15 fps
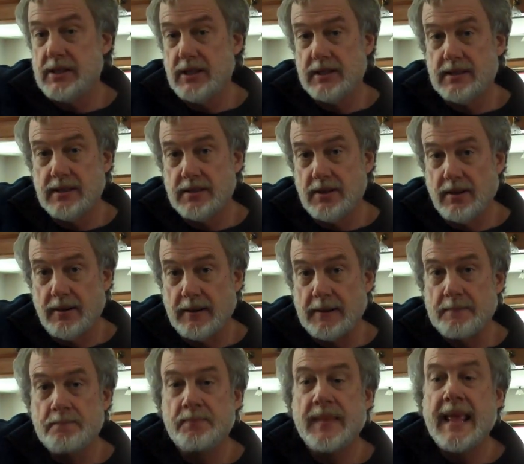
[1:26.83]
good
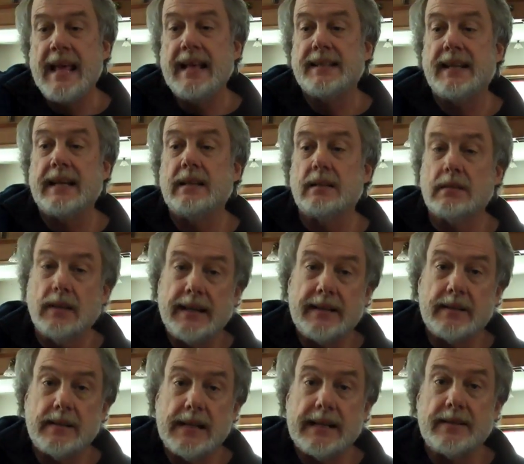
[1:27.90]
guitar. Taylor
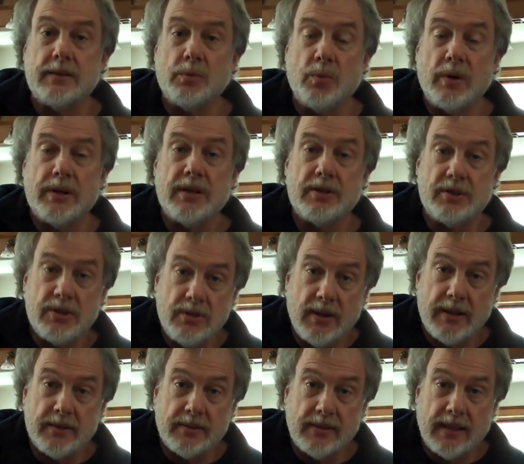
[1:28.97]
later added a 1 and
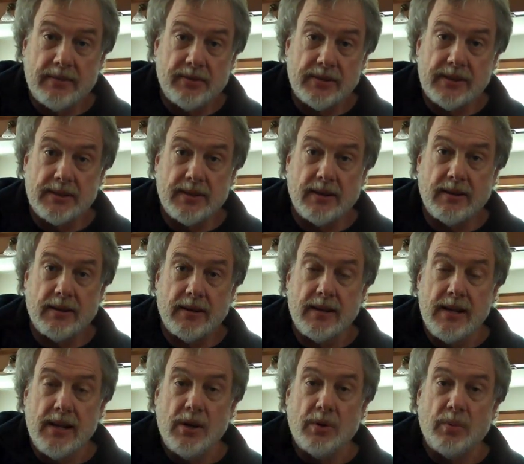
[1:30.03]
200 level guitar,
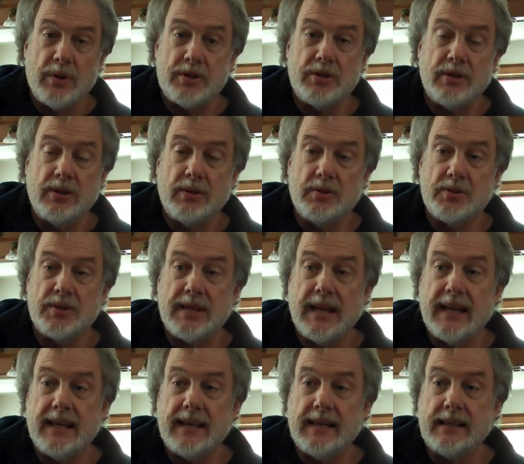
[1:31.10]
which use
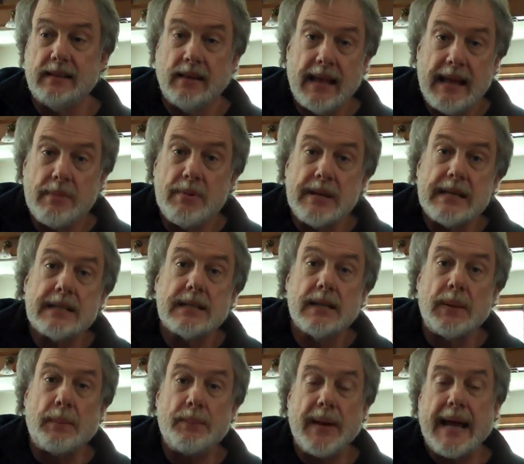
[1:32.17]
a
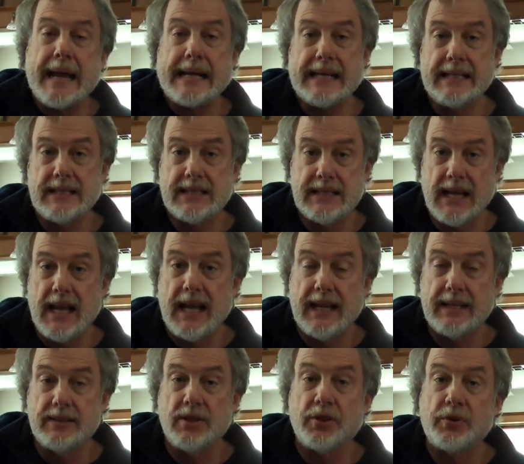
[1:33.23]
laminate back and
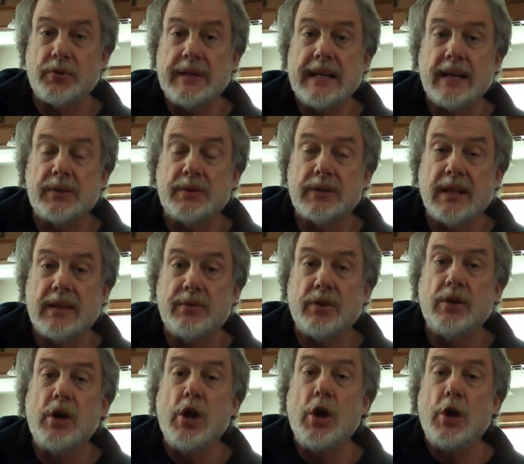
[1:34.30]
side. The 300
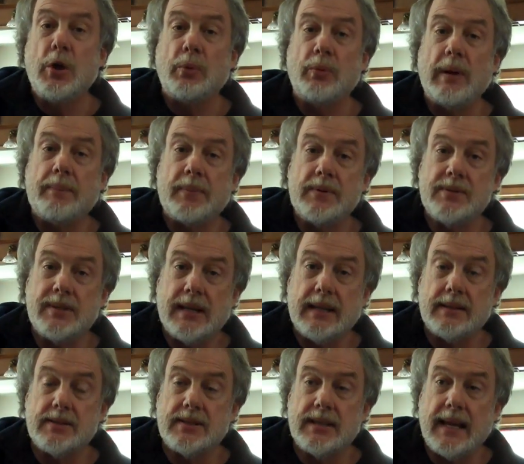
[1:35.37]
level
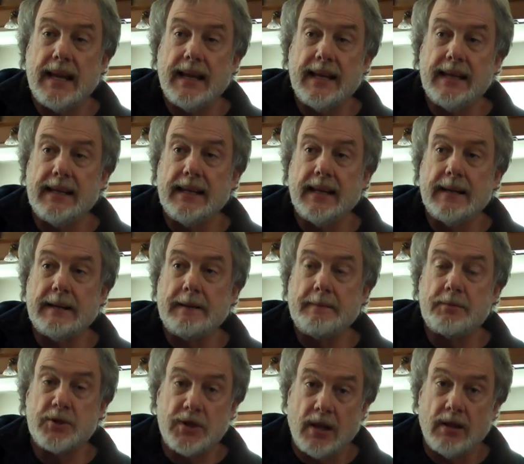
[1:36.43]
represents a
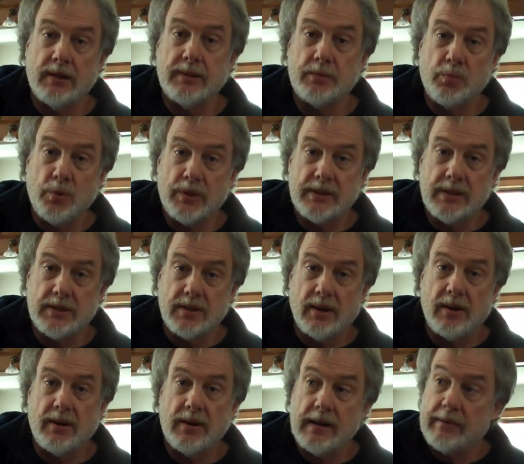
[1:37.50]
solid wood
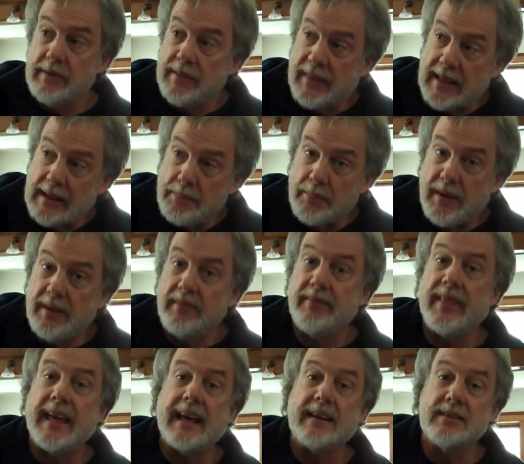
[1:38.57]
guitar, and everything
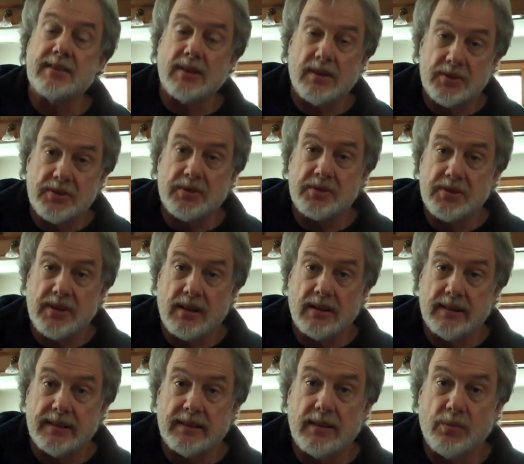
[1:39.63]
above that is also
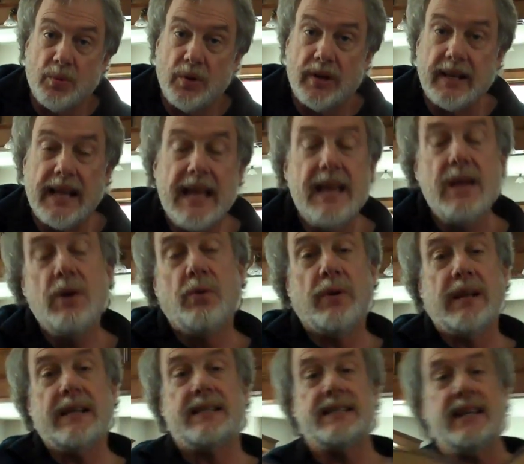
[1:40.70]
solid wood.
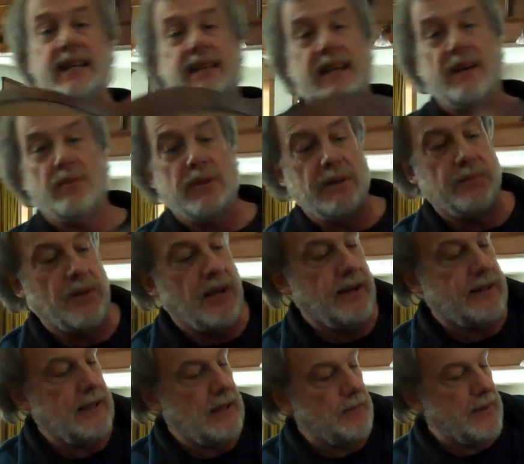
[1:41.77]
When I say that, what I'm
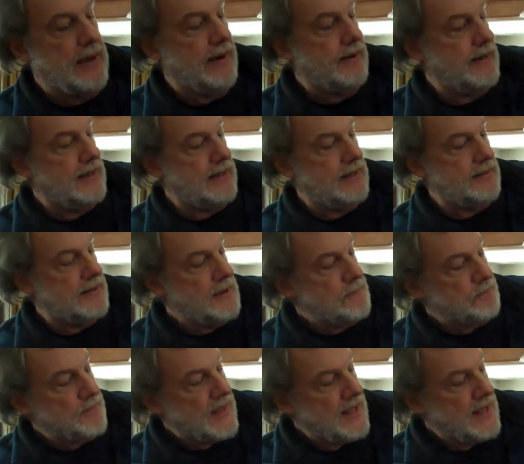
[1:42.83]
talking about is